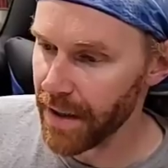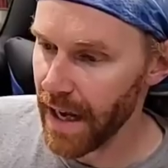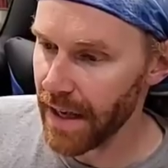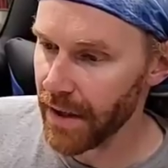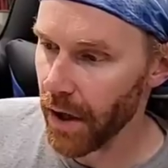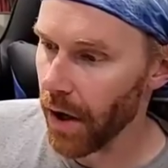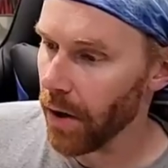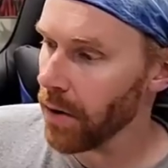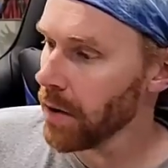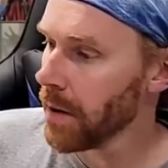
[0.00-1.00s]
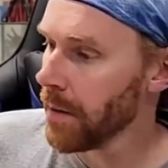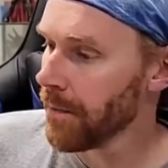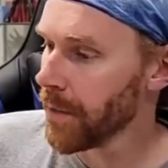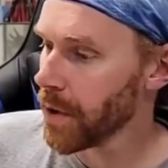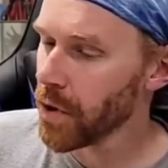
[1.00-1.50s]
a 9.0.
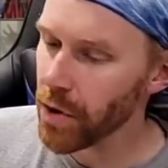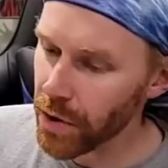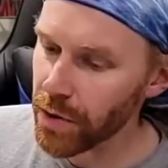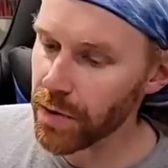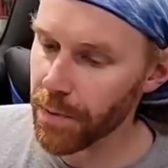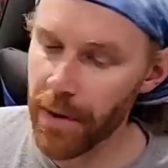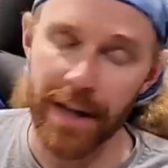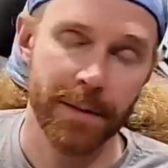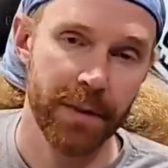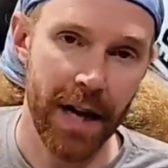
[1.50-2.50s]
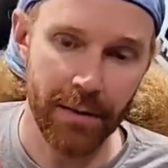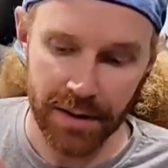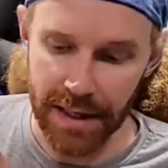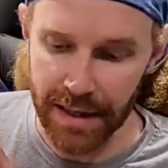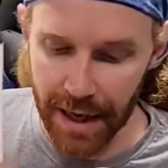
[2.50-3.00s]
Could use a press, but I
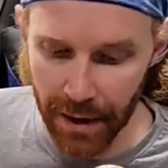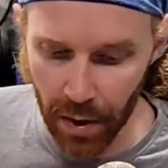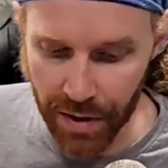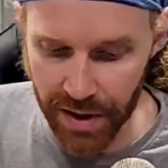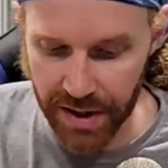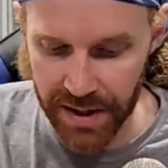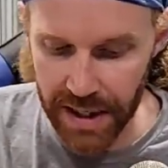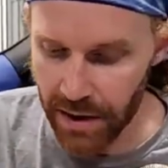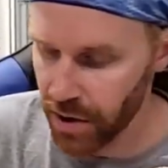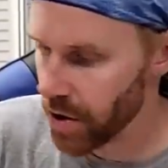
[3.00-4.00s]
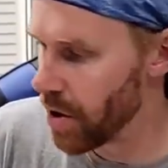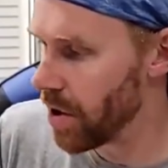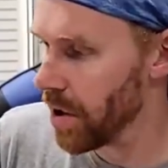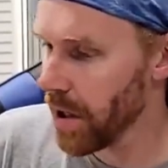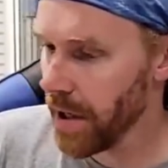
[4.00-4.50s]
would say a 9.0. The
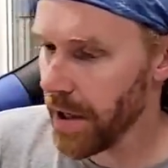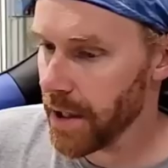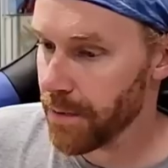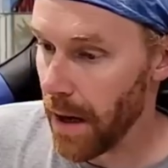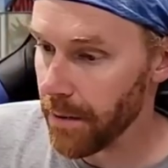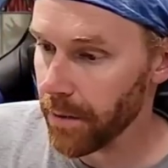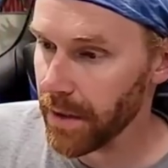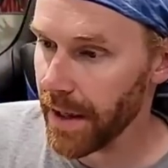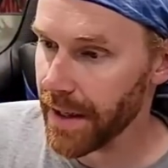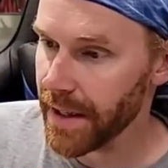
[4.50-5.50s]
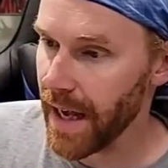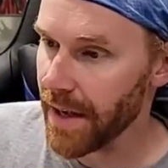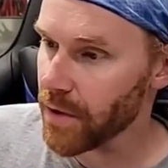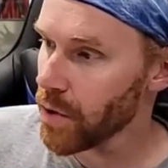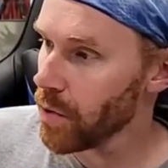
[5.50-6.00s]
Sinister is probably like a
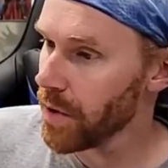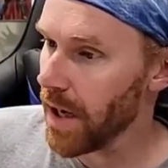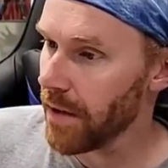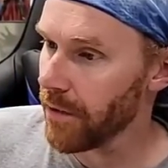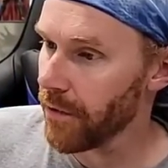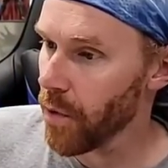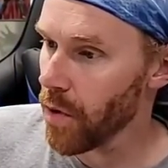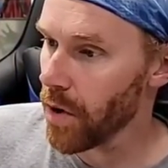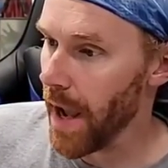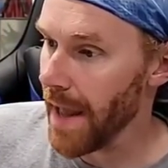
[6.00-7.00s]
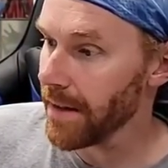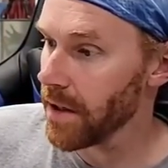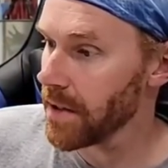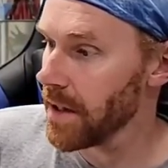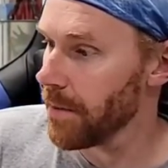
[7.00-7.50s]
9.2 to a 9.4 and
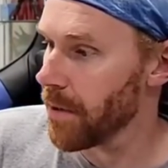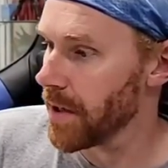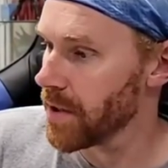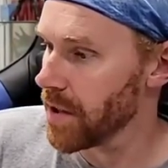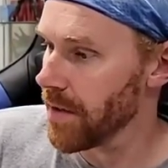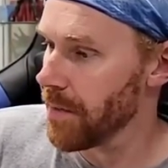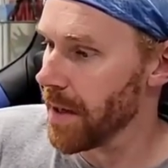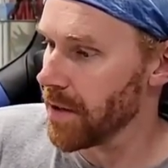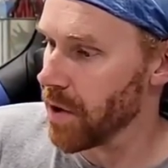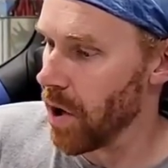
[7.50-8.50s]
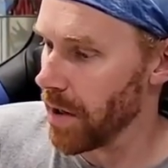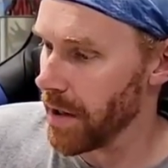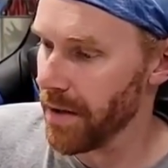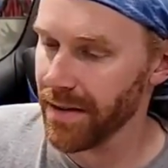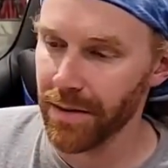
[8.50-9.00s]
does need a press. Does have a big dog
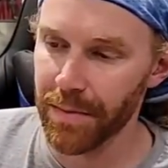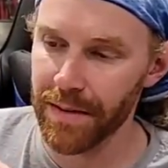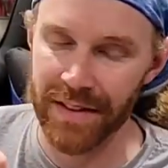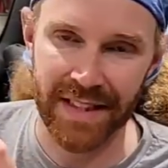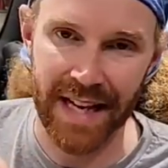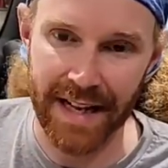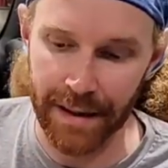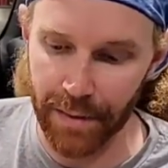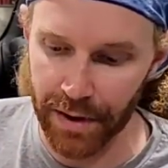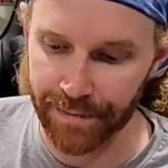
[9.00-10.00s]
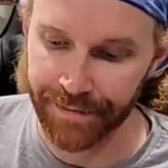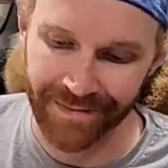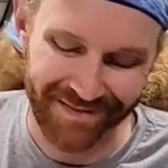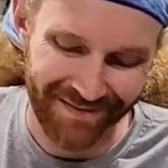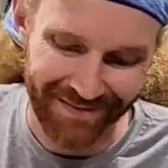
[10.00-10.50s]
ear, a little bit of a staining, but